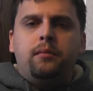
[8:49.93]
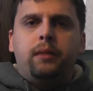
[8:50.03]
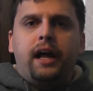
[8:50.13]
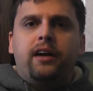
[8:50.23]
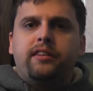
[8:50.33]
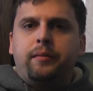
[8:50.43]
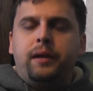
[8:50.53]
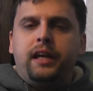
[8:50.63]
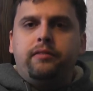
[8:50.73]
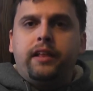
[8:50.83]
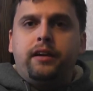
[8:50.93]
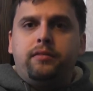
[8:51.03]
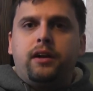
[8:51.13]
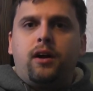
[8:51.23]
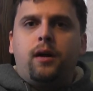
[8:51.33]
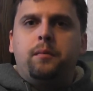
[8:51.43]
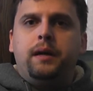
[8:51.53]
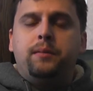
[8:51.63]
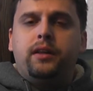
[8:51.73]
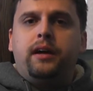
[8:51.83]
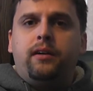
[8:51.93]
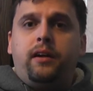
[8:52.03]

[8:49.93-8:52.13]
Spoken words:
but I also believe that if there are people there,